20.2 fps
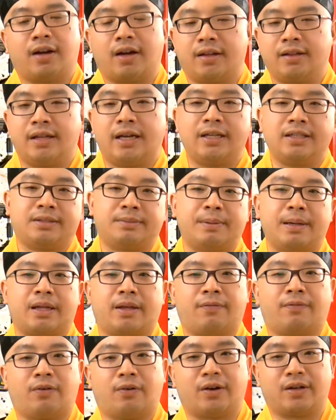A nice
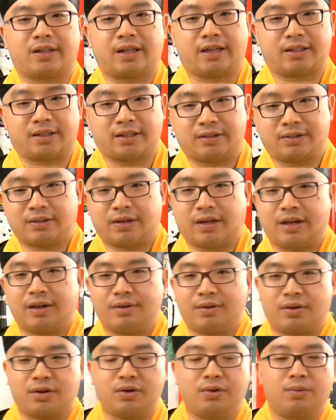metaphor is like this,
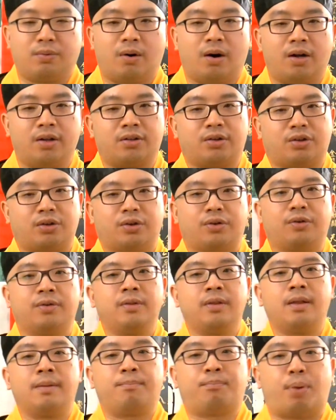okay? You want to
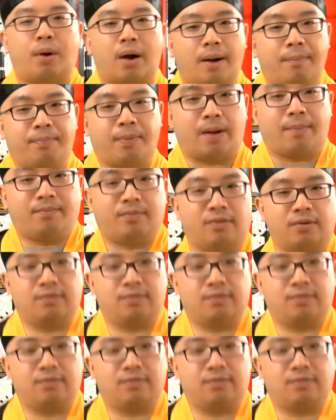pump up